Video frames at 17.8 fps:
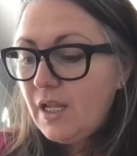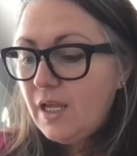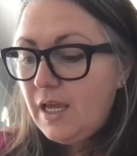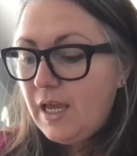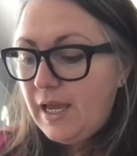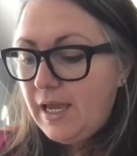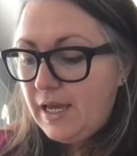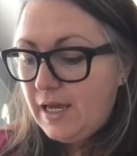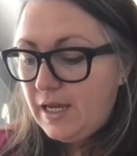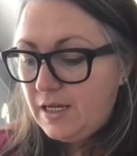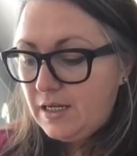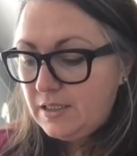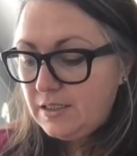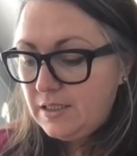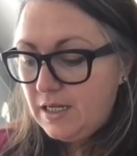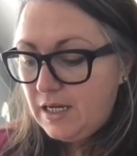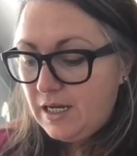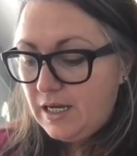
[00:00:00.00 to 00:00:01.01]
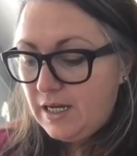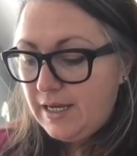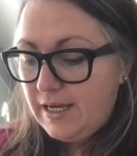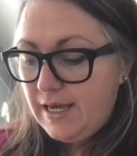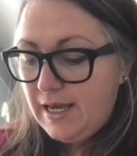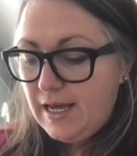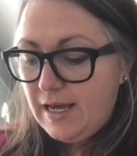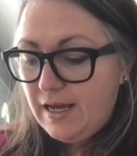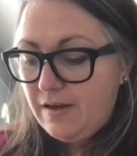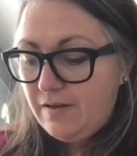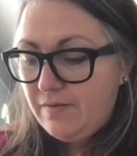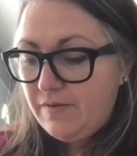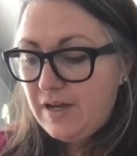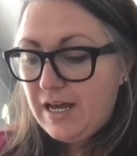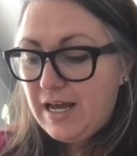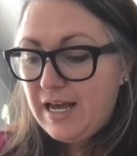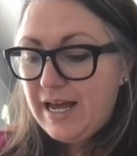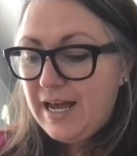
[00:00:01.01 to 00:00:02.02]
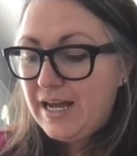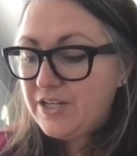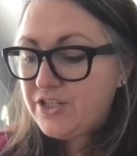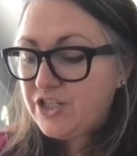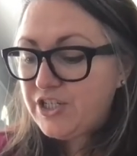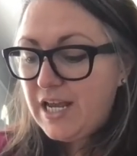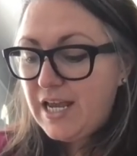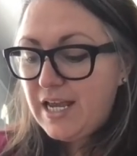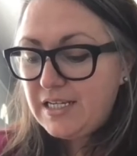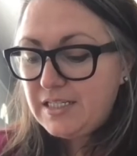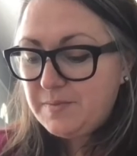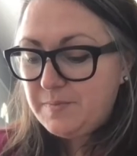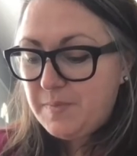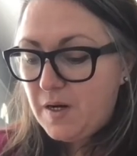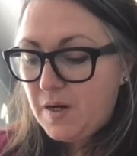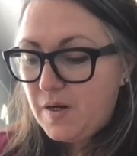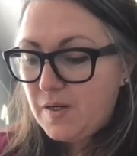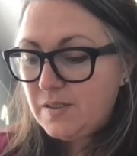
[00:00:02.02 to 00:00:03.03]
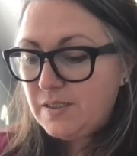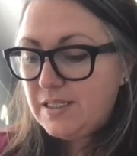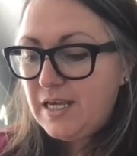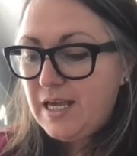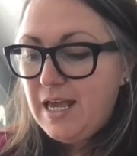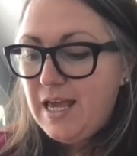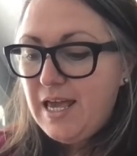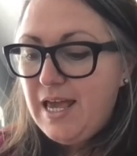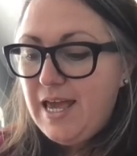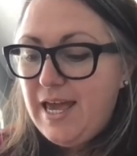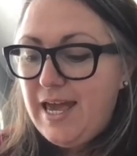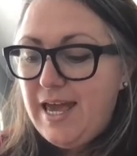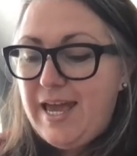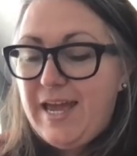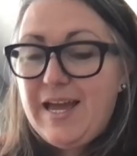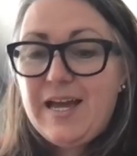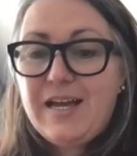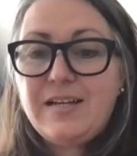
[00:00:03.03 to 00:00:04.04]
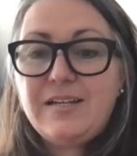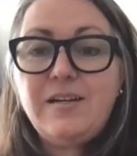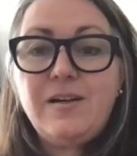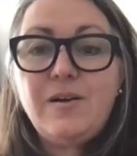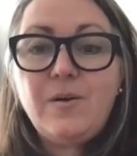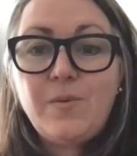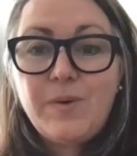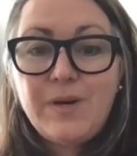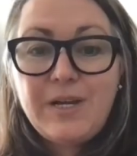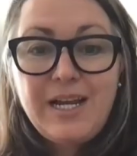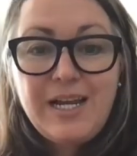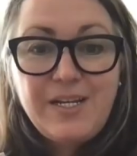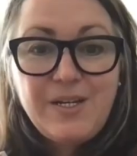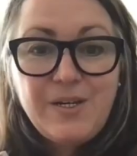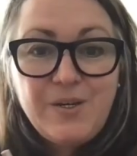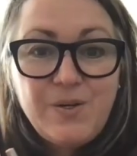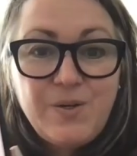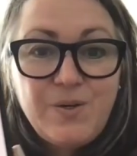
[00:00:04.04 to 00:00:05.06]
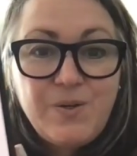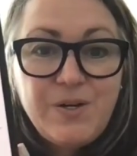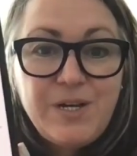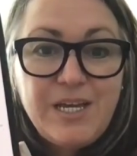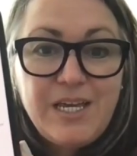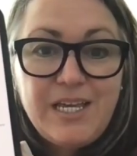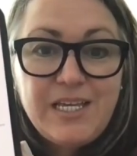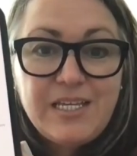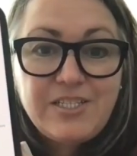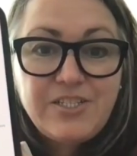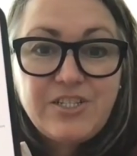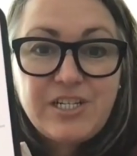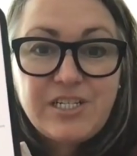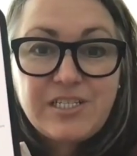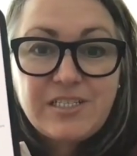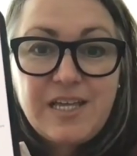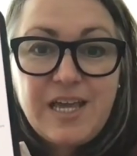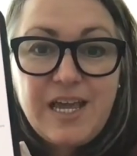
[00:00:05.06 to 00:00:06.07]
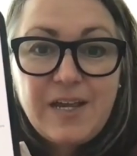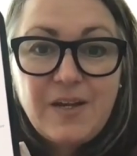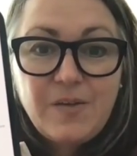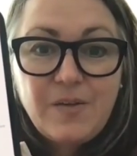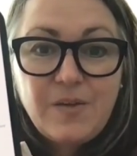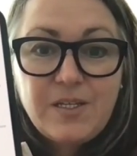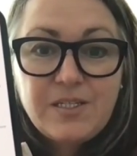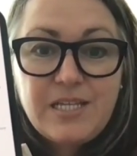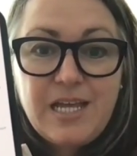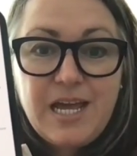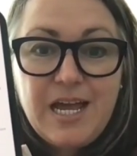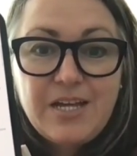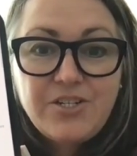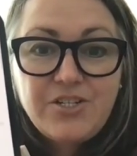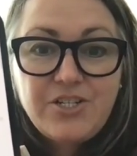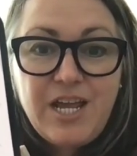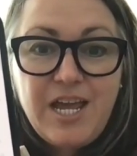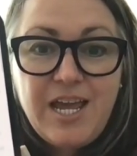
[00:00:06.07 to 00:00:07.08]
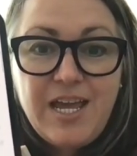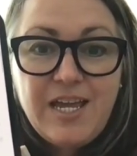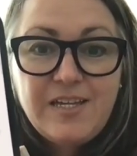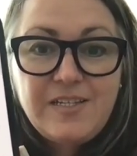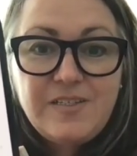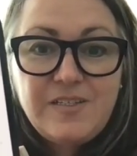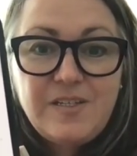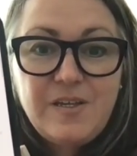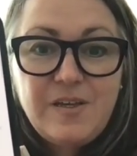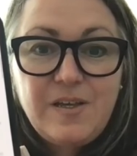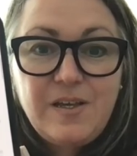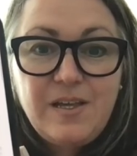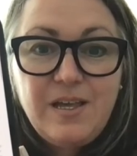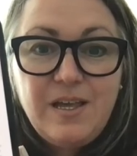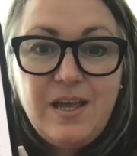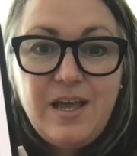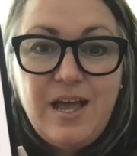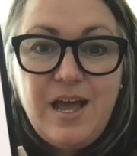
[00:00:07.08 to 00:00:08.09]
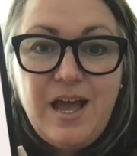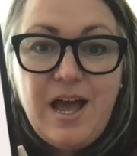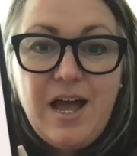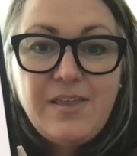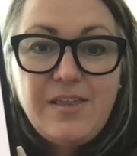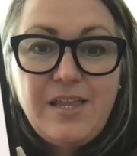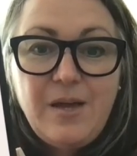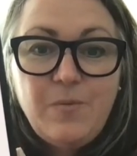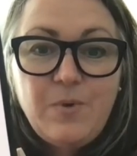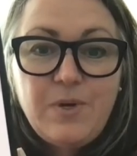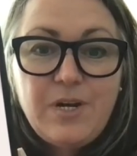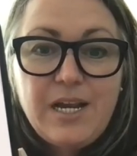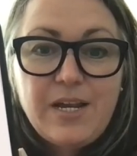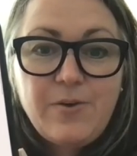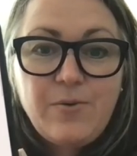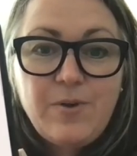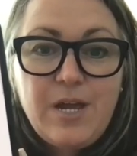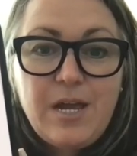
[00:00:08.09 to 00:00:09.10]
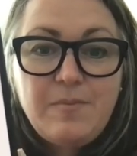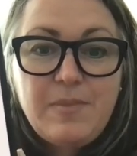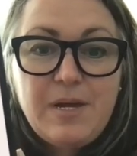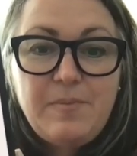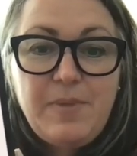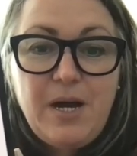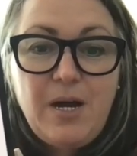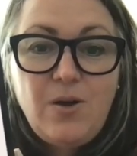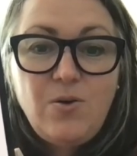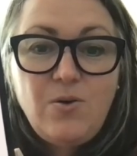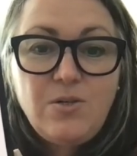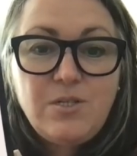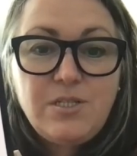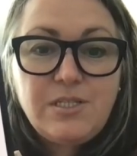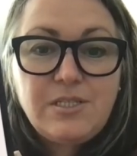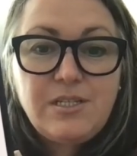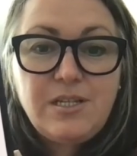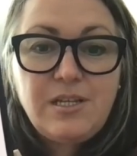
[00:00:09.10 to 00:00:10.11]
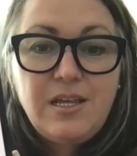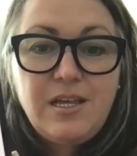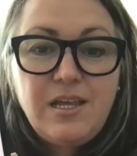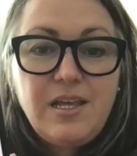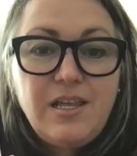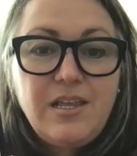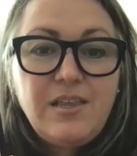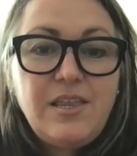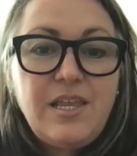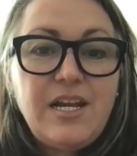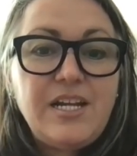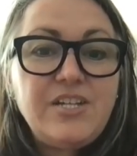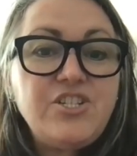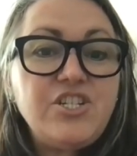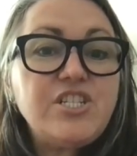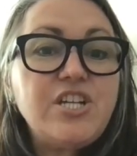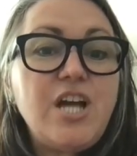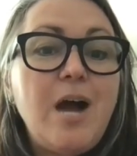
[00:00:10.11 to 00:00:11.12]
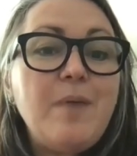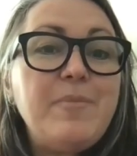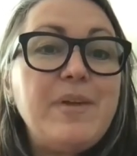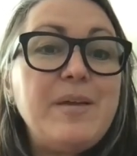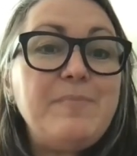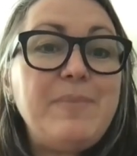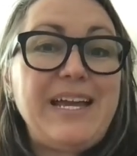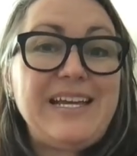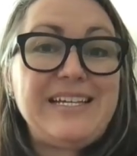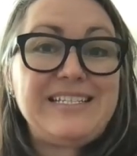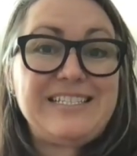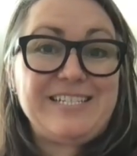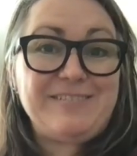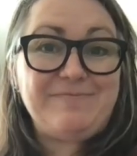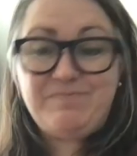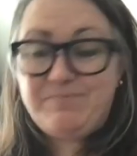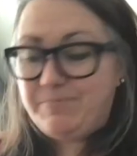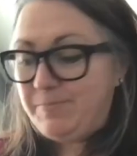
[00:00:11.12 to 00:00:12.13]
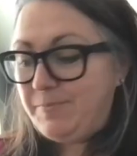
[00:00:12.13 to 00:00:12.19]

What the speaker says: and I have a hashtags part. And what I do is just like list hashtags. And then when I create my posts, then I just copy and paste them.